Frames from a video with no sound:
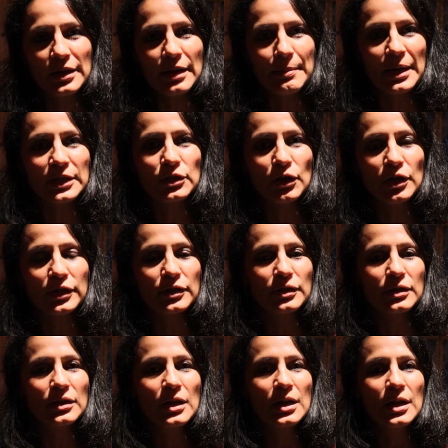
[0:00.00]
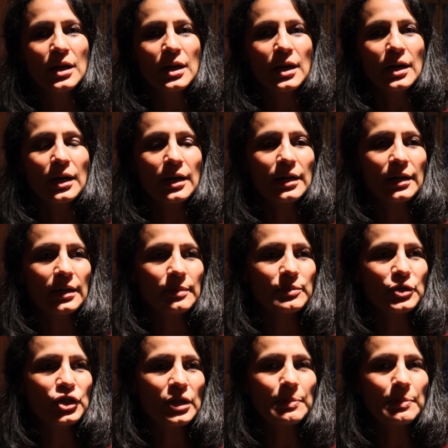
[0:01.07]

And my daughter, um,